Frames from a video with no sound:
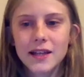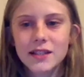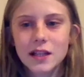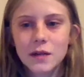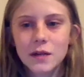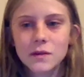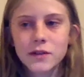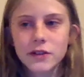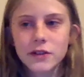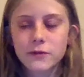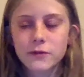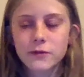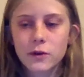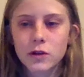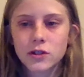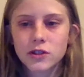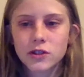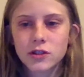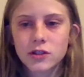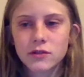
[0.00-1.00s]
I would look
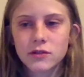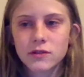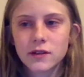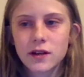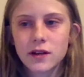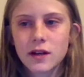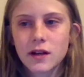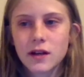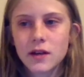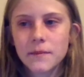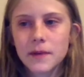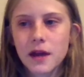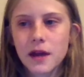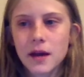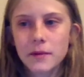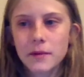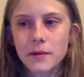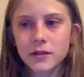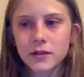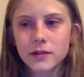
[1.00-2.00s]
forward to being
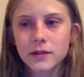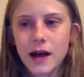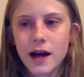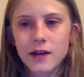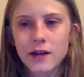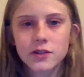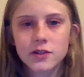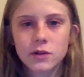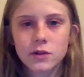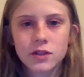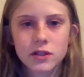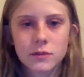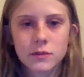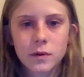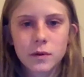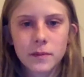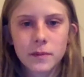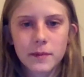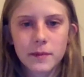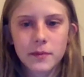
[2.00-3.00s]
able to outsource to
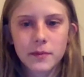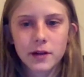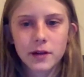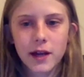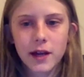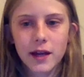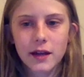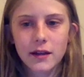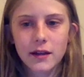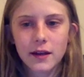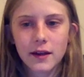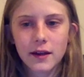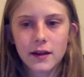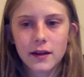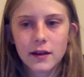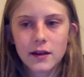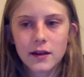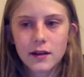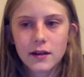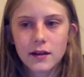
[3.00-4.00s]
more people and
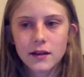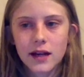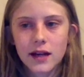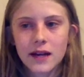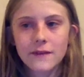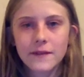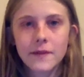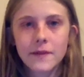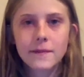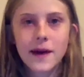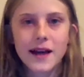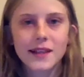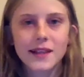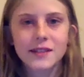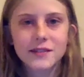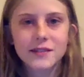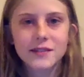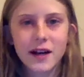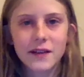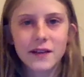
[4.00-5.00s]
kind of impact
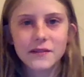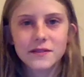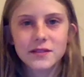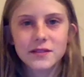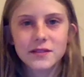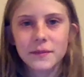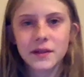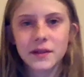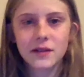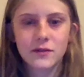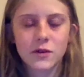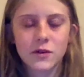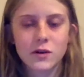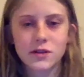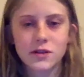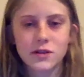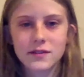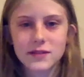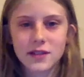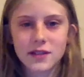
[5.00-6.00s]
their lives. I mean, of
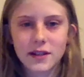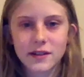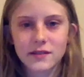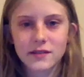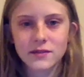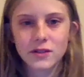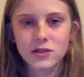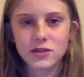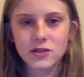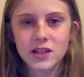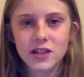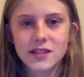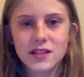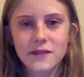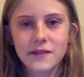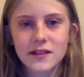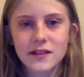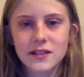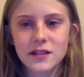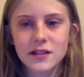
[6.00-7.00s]
course, selling crochet stuff
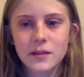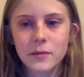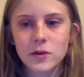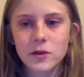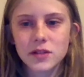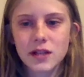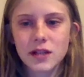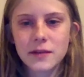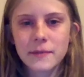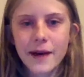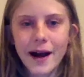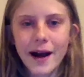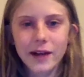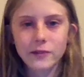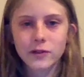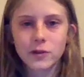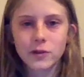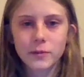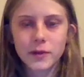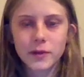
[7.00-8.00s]
isn't the most
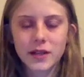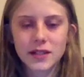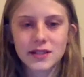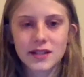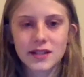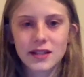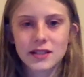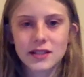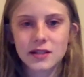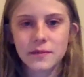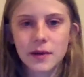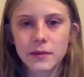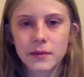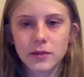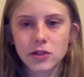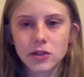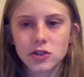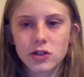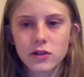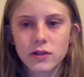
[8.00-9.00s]
impactful, but it's nice to be able
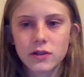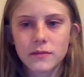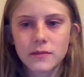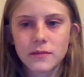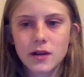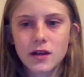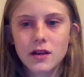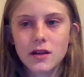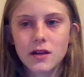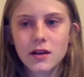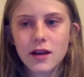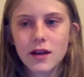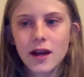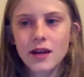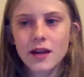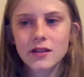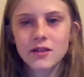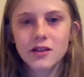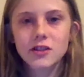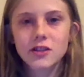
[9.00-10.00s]
to show them, hey,
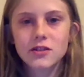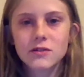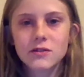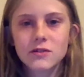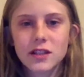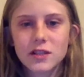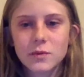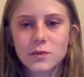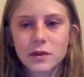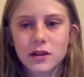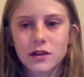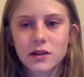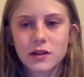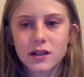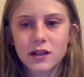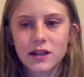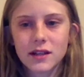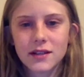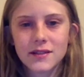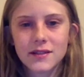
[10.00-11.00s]
you can do this with your
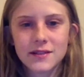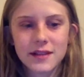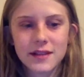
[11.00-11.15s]
kids.